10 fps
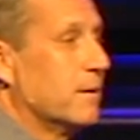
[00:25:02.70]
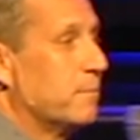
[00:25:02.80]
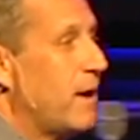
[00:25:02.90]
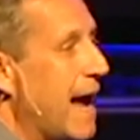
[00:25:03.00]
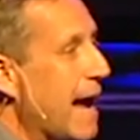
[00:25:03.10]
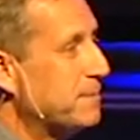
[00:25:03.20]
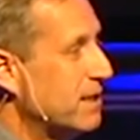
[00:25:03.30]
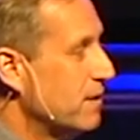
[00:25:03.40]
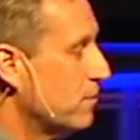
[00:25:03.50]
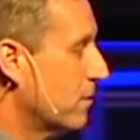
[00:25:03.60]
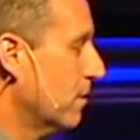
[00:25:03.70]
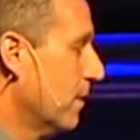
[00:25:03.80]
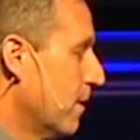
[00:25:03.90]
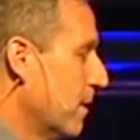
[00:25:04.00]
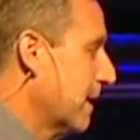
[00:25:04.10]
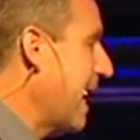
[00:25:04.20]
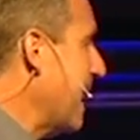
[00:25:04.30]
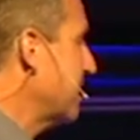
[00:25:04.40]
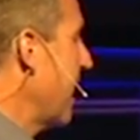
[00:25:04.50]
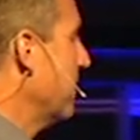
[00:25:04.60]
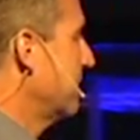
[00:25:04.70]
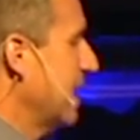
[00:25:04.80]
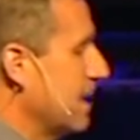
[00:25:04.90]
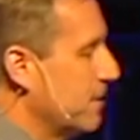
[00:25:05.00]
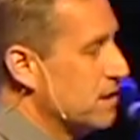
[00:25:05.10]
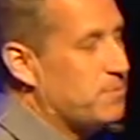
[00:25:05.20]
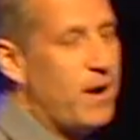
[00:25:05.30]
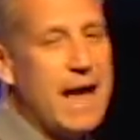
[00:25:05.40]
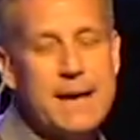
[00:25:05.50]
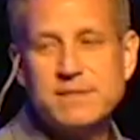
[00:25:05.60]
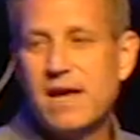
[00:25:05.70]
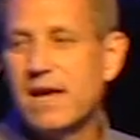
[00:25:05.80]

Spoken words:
Perhaps he will cast out demons. Perhaps